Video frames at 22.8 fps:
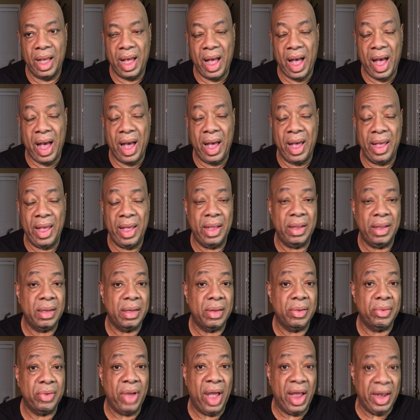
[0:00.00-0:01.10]
I
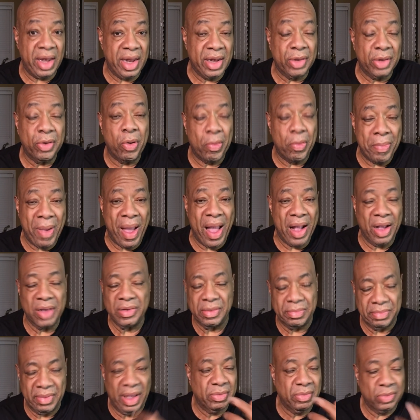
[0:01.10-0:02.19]
had need to go back because
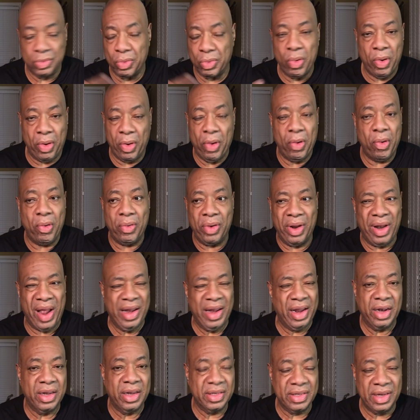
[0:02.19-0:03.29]
some things was going on that I
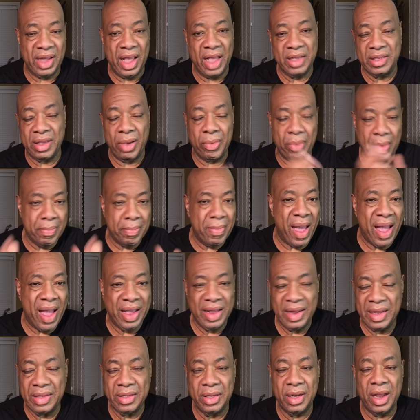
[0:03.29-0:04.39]
didn't understand, so I went
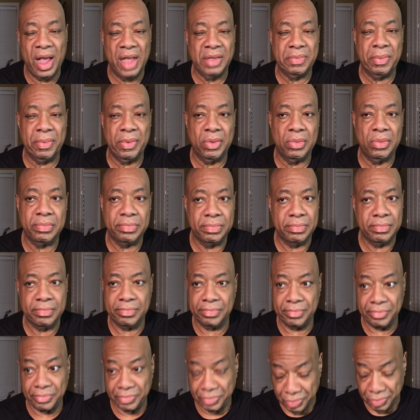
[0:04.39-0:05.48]
back into the hospital.
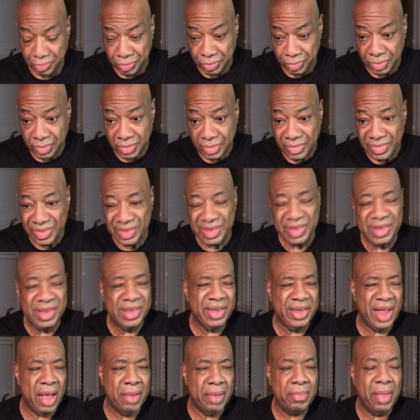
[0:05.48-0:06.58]
This
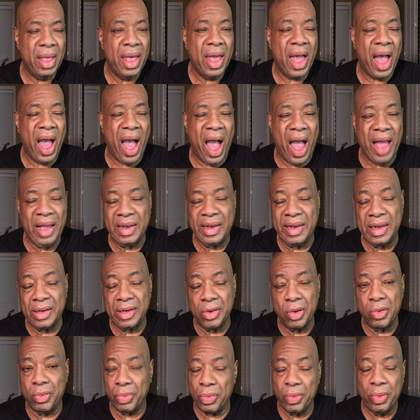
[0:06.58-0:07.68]
time, I didn't
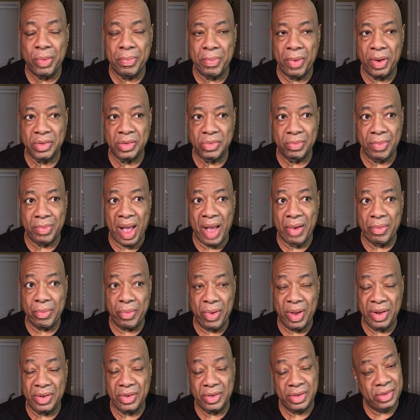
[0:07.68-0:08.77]
go through the emergency room. I
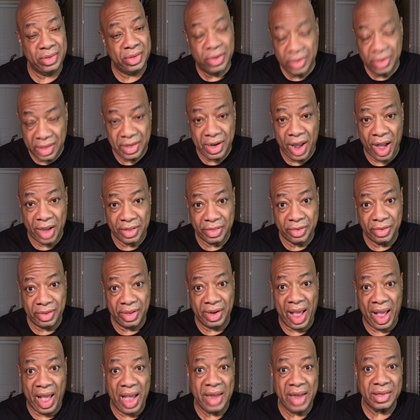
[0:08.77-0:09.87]
went to the doctor that
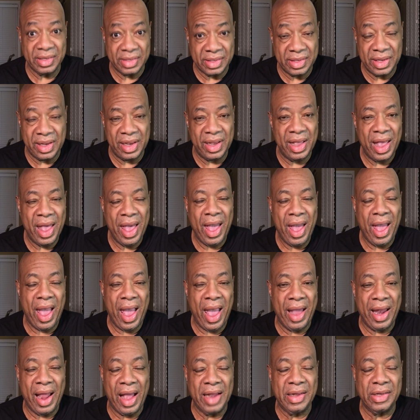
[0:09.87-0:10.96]
I had to see,
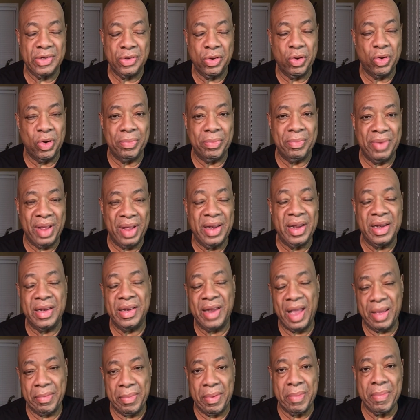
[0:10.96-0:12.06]
and I just told them they need to
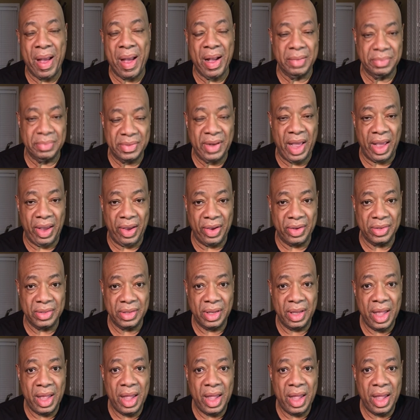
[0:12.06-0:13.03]
take me back upstairs.